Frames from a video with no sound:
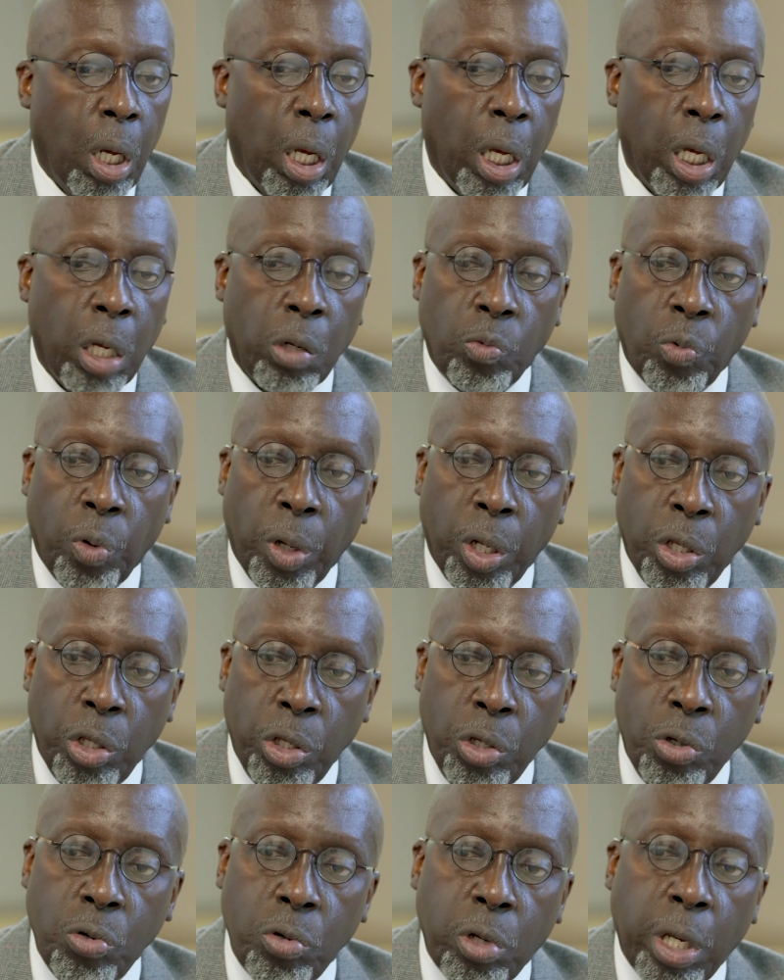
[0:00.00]
And when
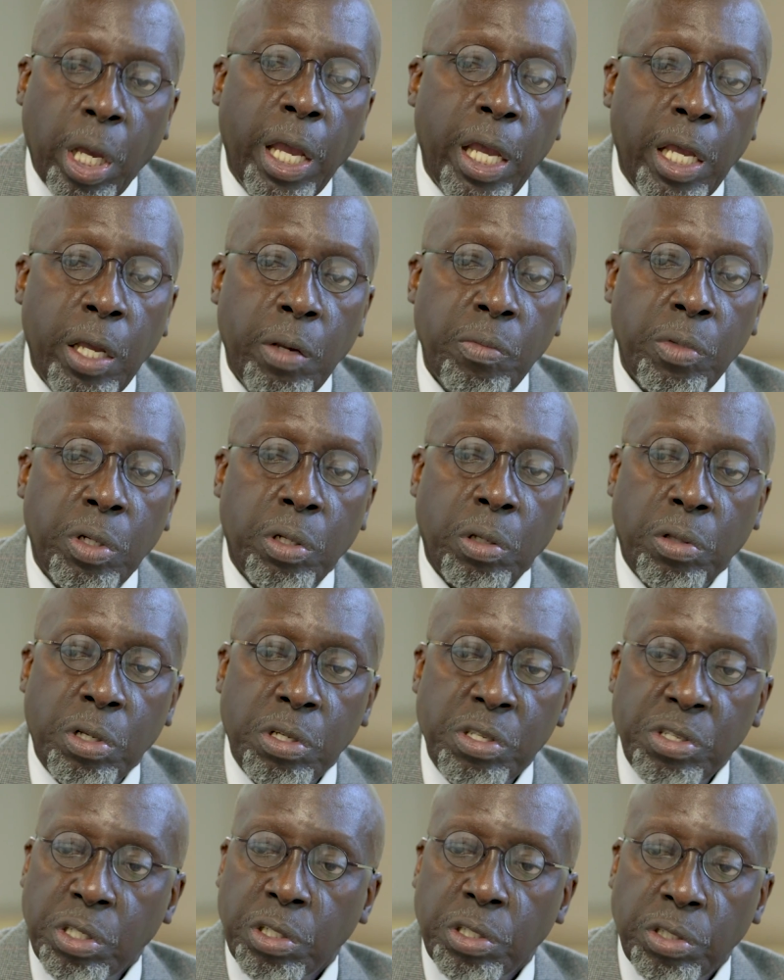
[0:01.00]
you came to
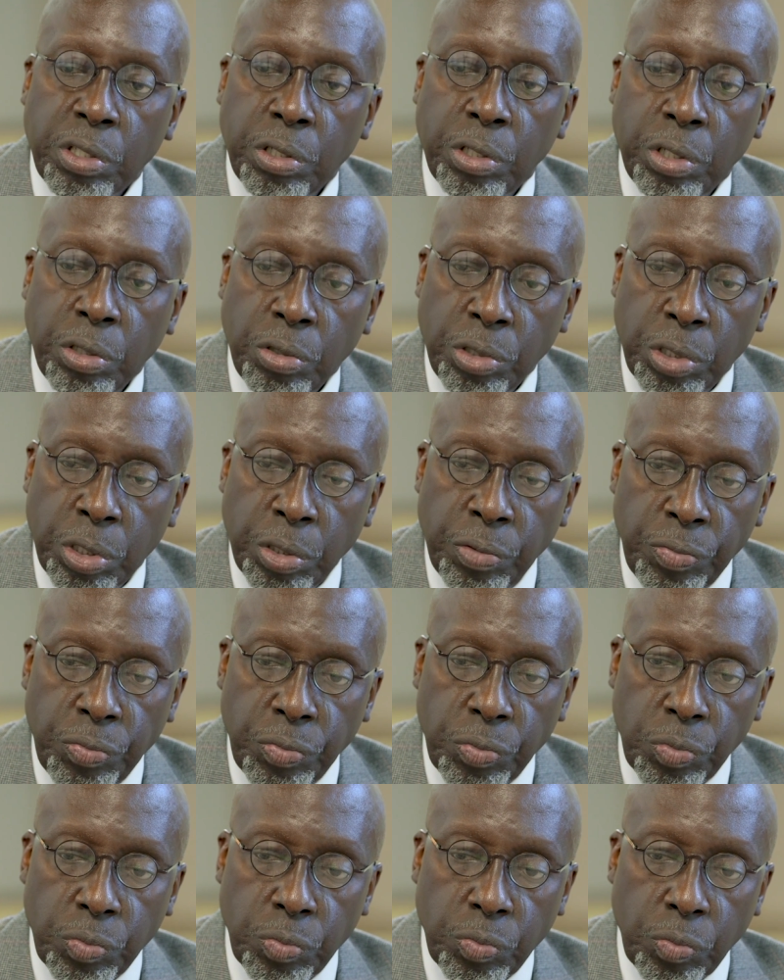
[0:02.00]
this institution,
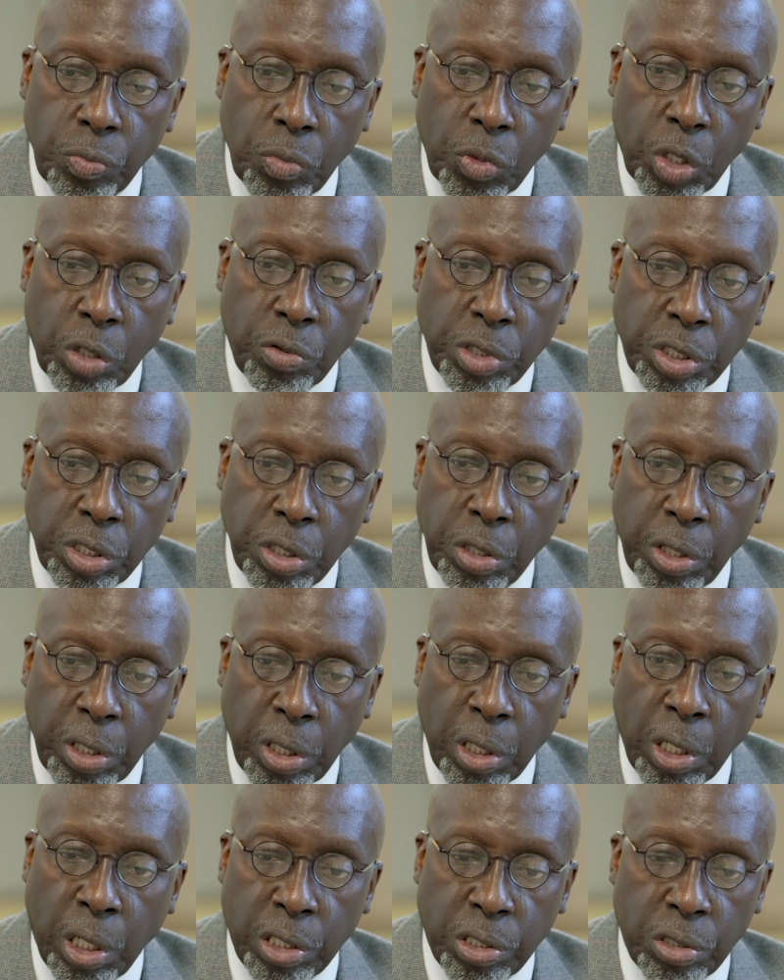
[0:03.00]
Christian
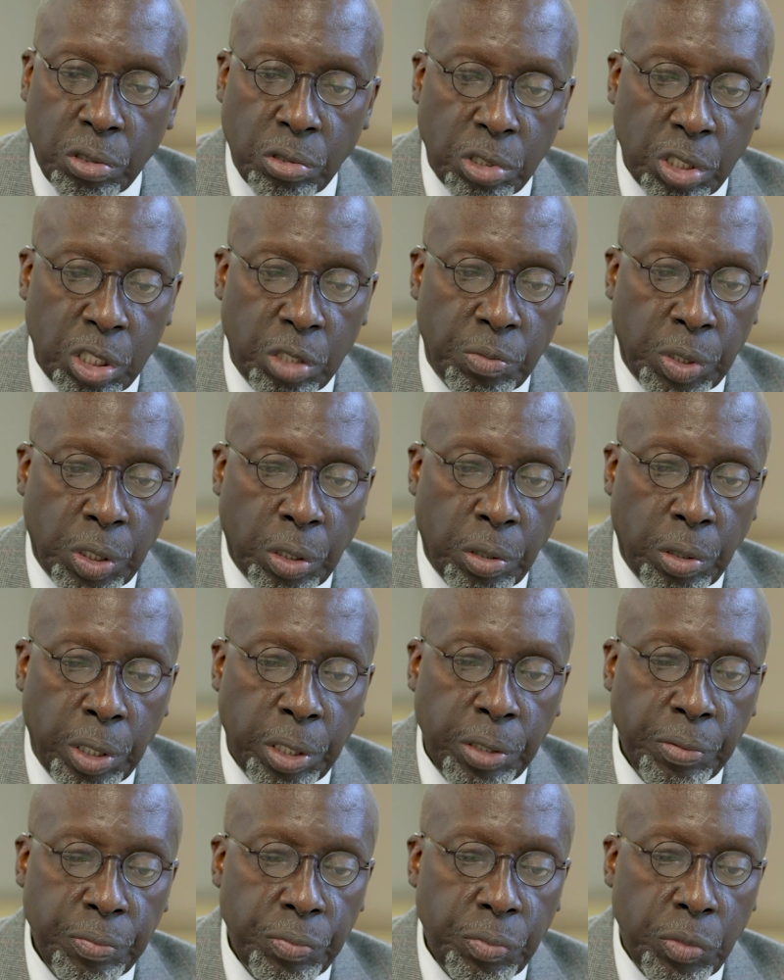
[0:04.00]
Theological Seminary,
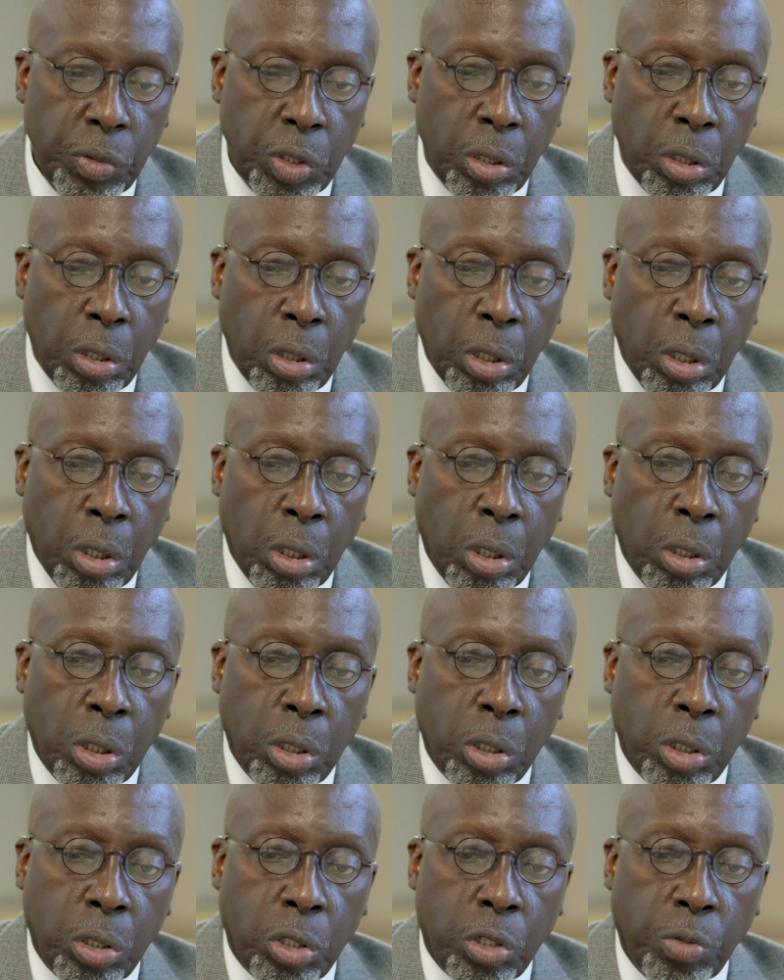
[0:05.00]

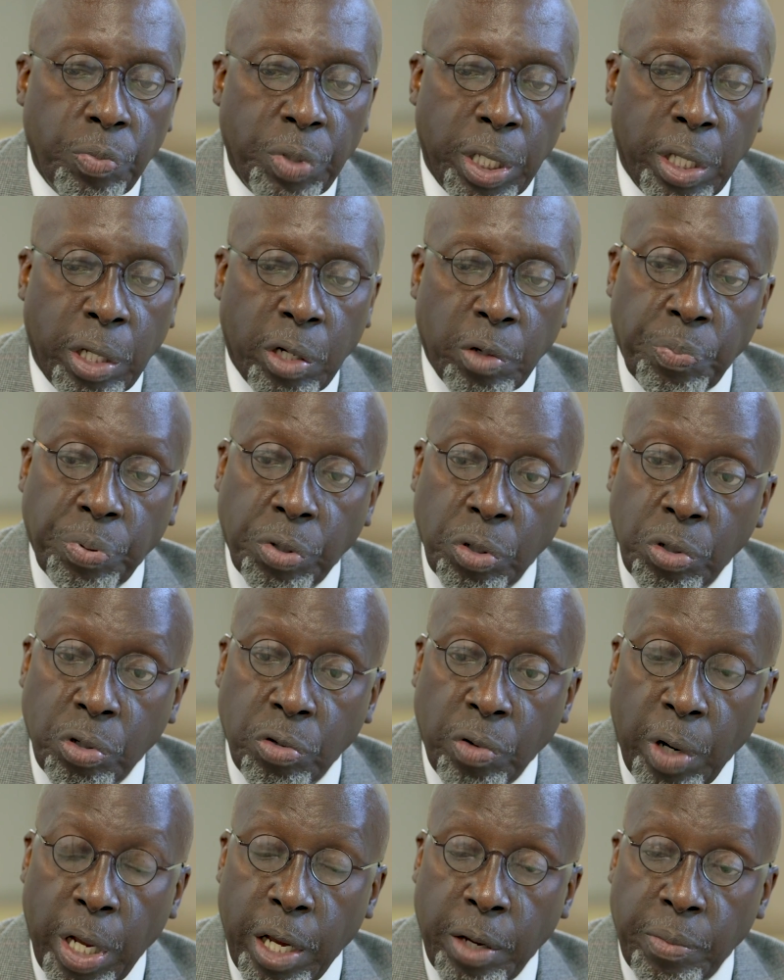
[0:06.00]
to begin a
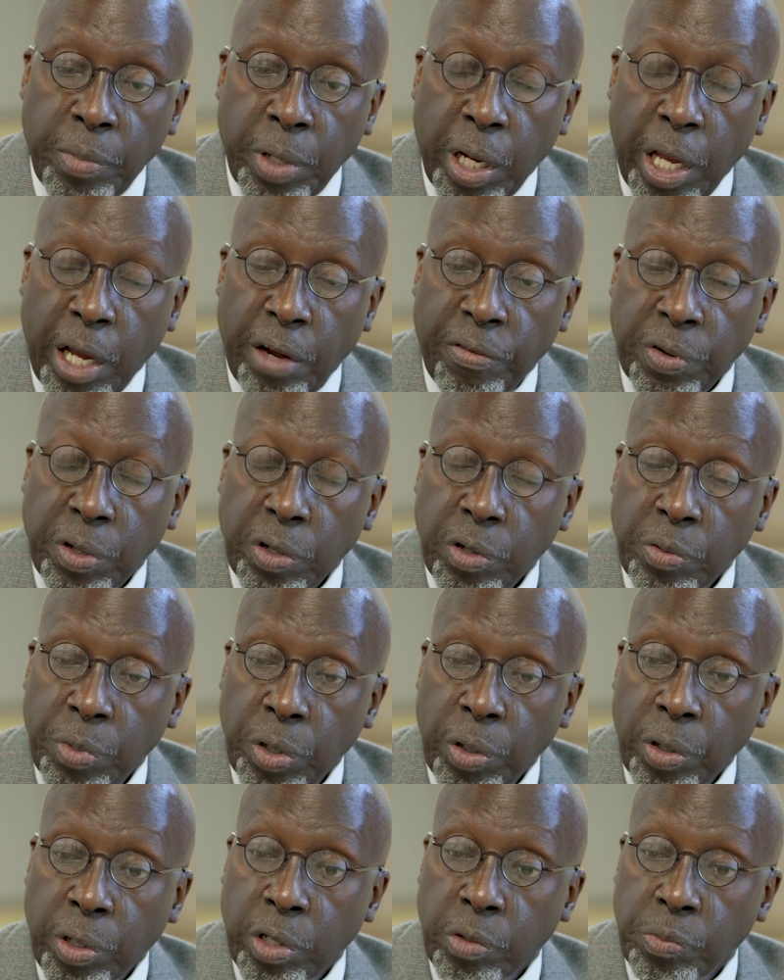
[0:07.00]
program in African
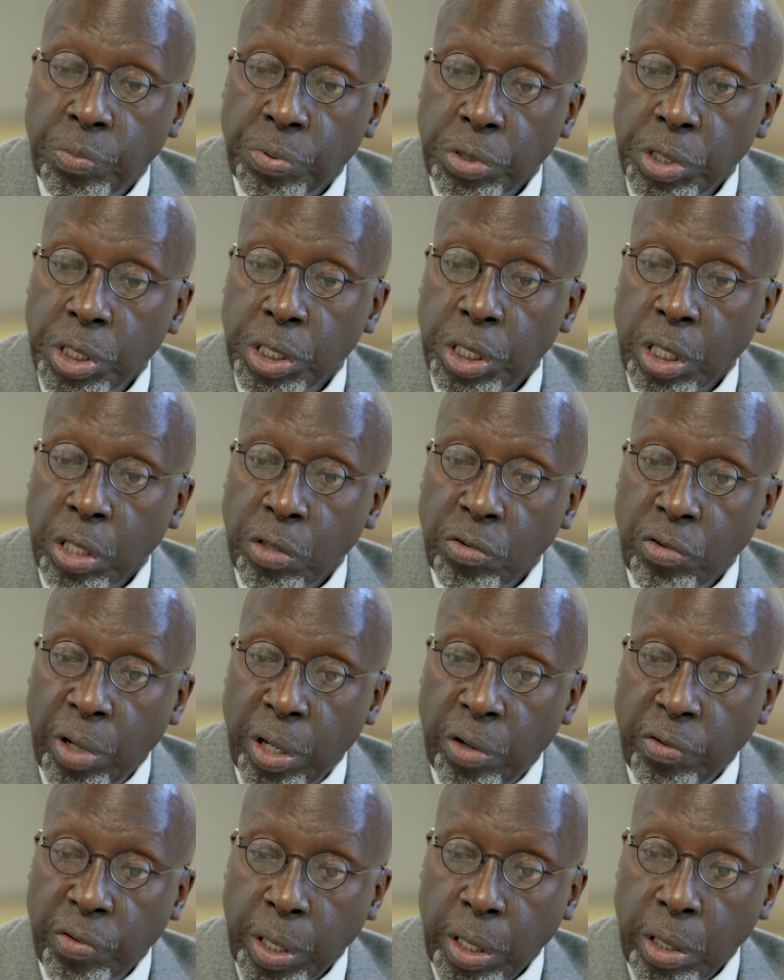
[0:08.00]
American preaching and
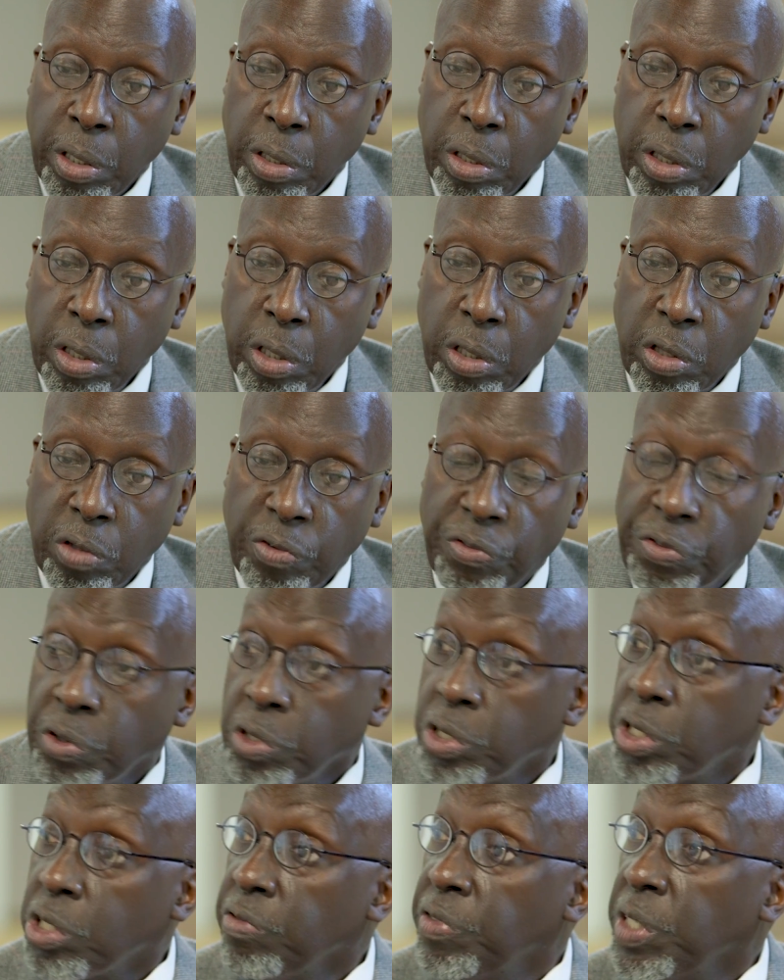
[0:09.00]
rhetoric, the
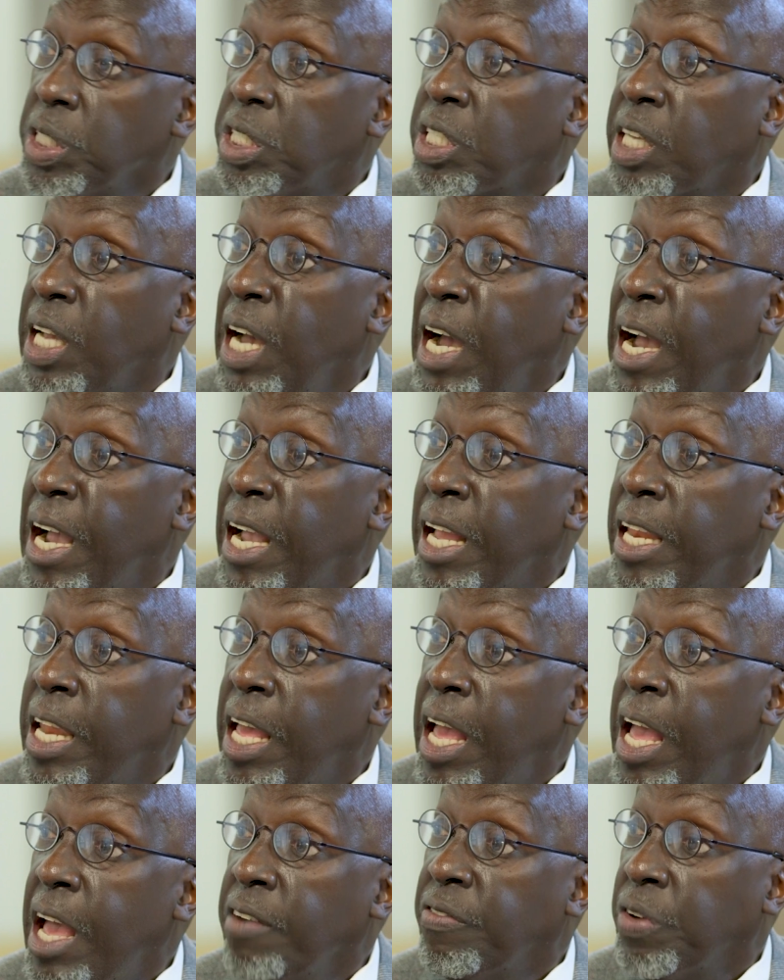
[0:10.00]
first of its kind
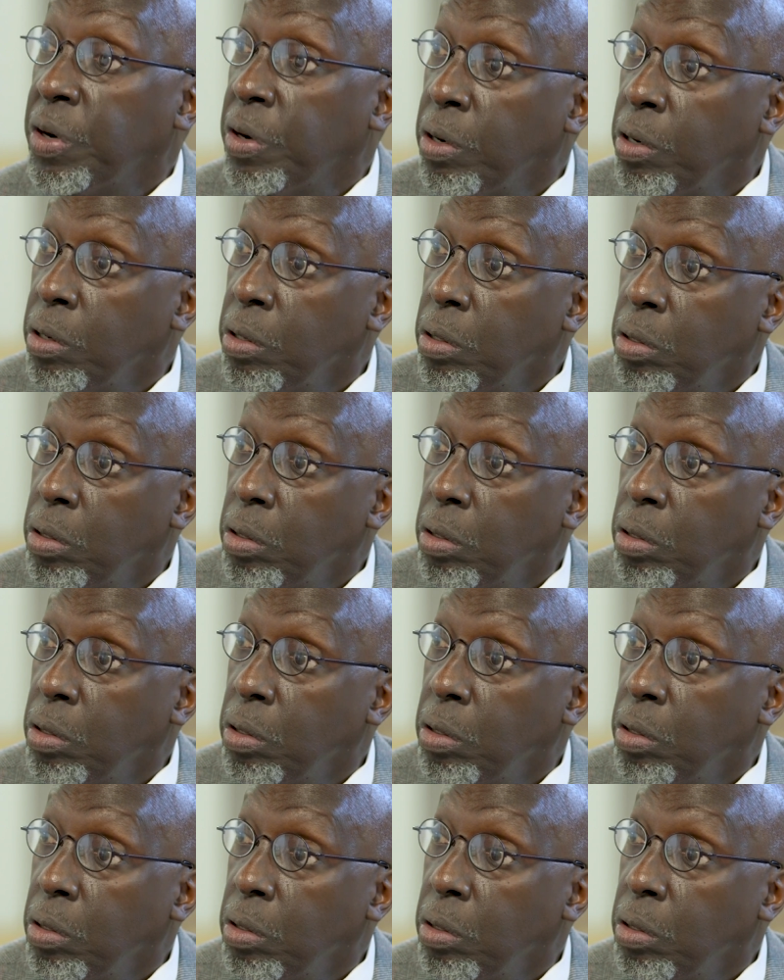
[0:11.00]
ever,